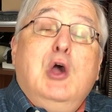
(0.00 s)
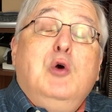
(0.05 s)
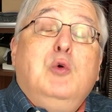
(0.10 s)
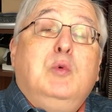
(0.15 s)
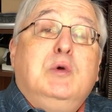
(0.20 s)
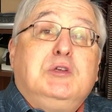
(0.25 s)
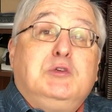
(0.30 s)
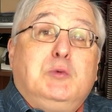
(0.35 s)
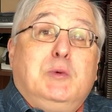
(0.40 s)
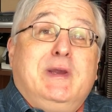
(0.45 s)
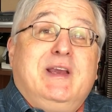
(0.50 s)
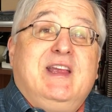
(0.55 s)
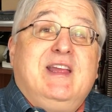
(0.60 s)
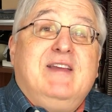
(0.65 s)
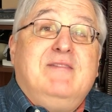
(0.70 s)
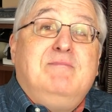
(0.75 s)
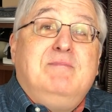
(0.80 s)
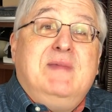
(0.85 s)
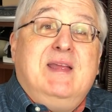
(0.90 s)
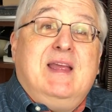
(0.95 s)
which would
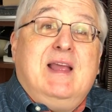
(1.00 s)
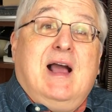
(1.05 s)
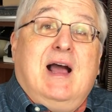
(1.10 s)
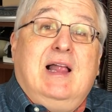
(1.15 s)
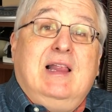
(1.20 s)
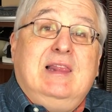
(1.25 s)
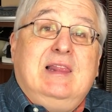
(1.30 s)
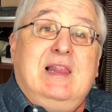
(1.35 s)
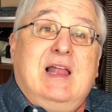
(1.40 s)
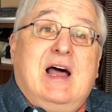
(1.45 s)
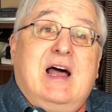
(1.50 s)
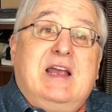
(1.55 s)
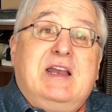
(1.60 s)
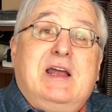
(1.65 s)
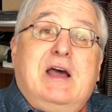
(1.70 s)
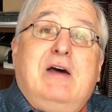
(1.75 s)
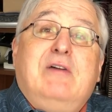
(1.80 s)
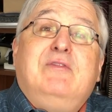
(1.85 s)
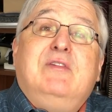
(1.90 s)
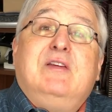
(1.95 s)
give me a lot
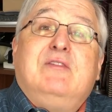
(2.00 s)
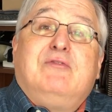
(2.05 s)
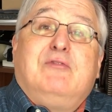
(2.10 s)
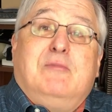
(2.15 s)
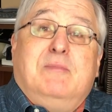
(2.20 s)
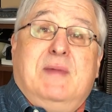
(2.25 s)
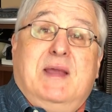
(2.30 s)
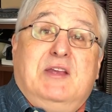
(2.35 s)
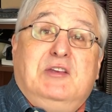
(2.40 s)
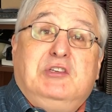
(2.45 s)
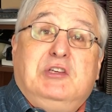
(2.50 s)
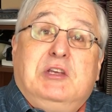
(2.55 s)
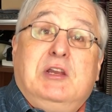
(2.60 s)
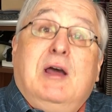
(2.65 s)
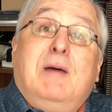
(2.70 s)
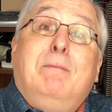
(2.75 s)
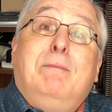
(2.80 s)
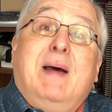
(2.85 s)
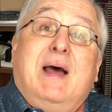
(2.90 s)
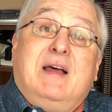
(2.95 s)
of information
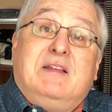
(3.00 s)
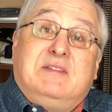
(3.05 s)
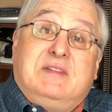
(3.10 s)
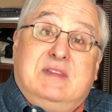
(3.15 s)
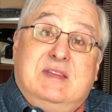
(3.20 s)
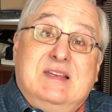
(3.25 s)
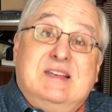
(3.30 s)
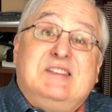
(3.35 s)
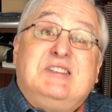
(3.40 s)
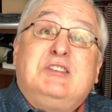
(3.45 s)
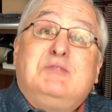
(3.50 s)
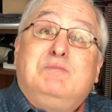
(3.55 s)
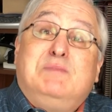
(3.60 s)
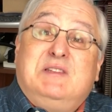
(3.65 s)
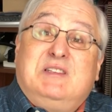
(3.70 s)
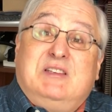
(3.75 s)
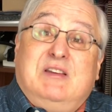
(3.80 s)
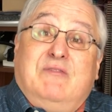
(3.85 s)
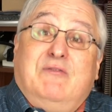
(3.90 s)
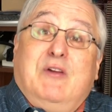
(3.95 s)
about this
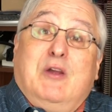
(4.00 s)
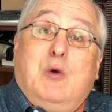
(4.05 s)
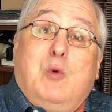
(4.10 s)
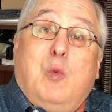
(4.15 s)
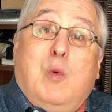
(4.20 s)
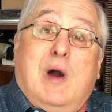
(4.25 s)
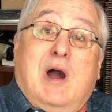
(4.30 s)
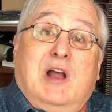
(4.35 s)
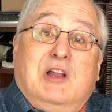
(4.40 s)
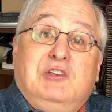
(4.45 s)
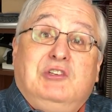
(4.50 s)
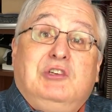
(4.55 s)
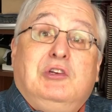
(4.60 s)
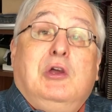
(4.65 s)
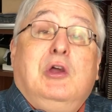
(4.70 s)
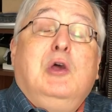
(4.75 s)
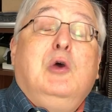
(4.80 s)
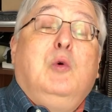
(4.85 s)
specific watch,